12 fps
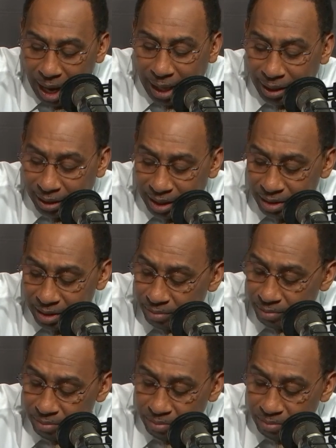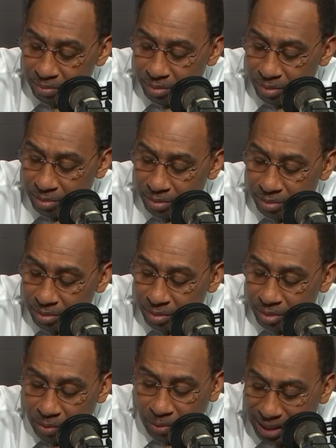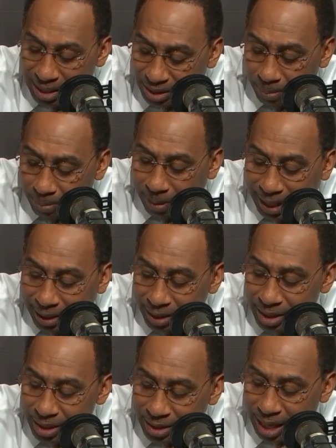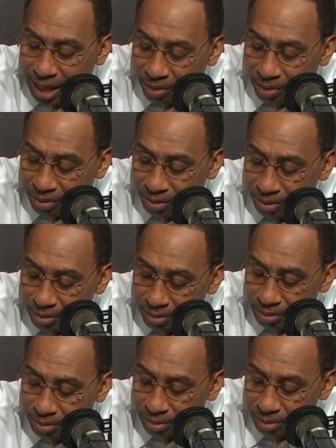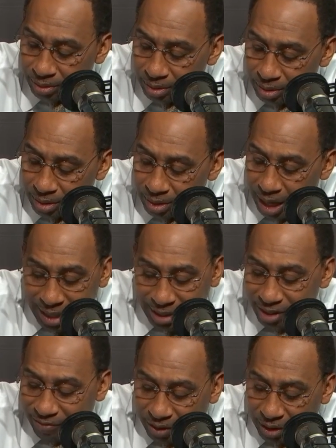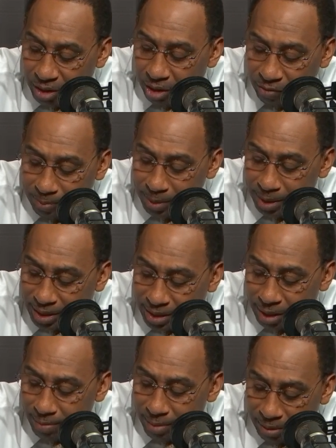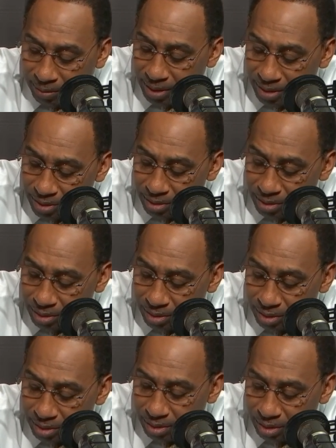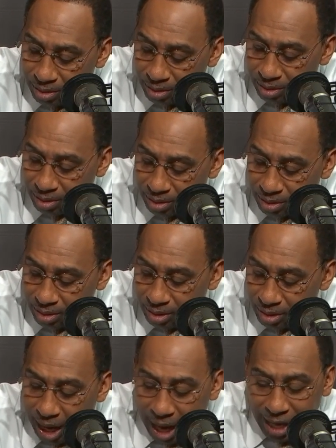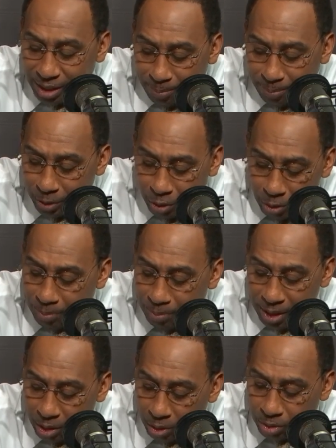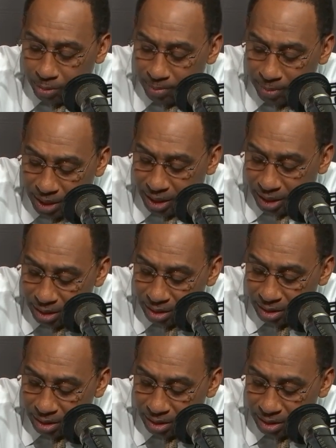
look at the rest of the bracket in the South. I see Villanova beating St. Mary's. I see Purdue beating Old Dominion.